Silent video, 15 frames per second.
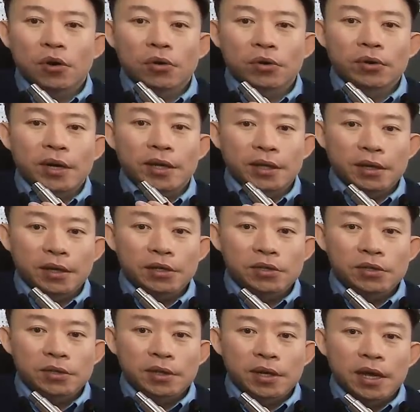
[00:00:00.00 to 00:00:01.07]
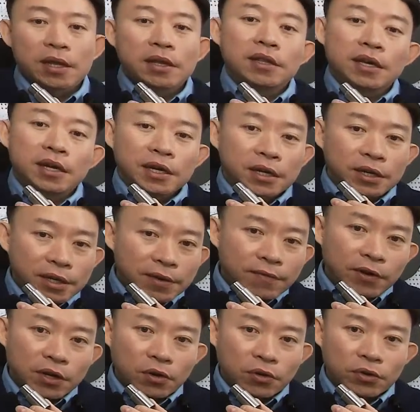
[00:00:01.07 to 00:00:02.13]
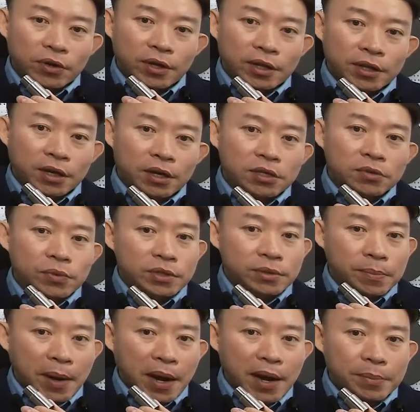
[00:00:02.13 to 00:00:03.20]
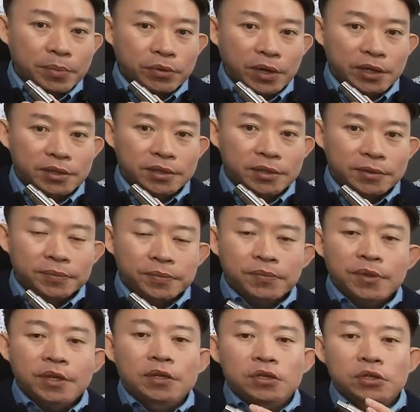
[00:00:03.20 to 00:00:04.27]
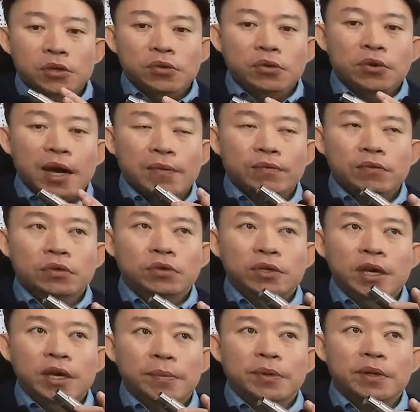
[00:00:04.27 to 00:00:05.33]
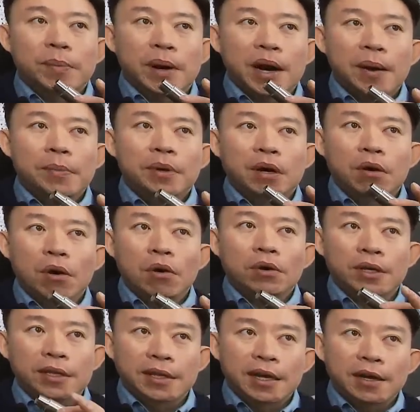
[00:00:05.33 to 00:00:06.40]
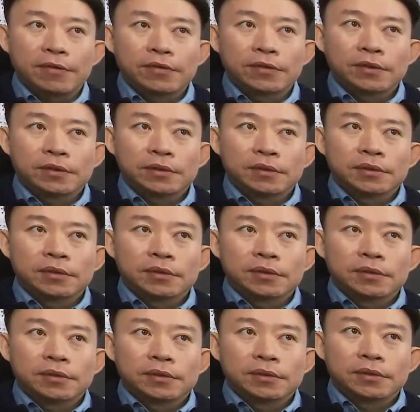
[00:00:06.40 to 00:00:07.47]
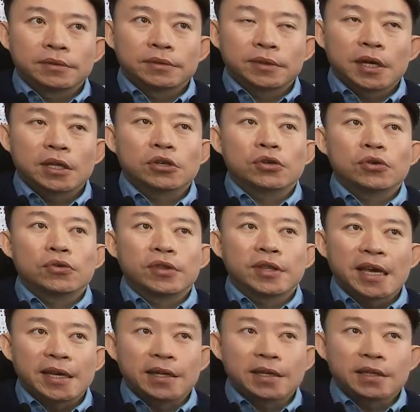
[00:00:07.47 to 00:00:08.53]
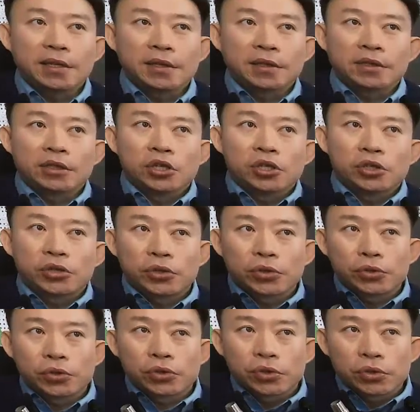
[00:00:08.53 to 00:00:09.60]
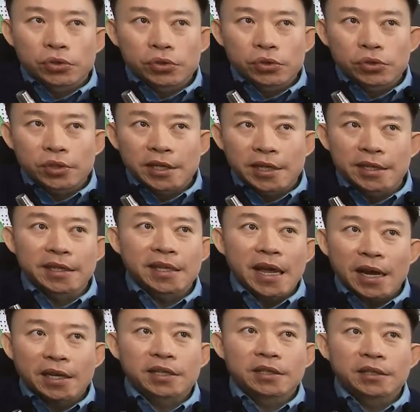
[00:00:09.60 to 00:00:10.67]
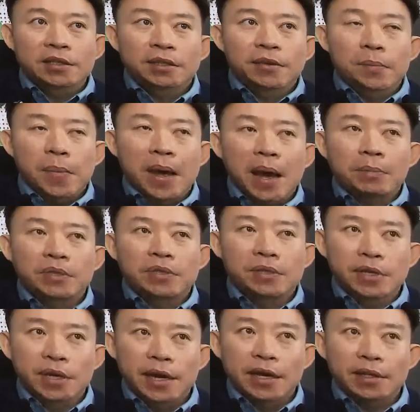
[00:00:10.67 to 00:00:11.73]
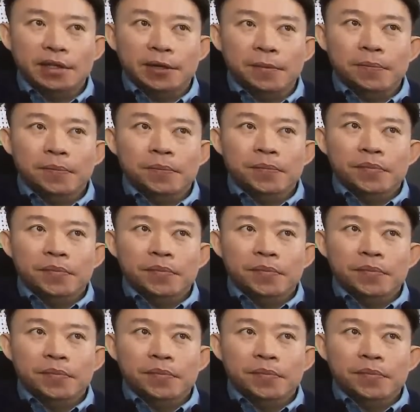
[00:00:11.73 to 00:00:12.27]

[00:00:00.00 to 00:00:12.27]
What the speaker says: oil and gas, and they deliver the oil and gas with the pipe, right? So you have to keep the pipe long enough, and you need to connect pipes together.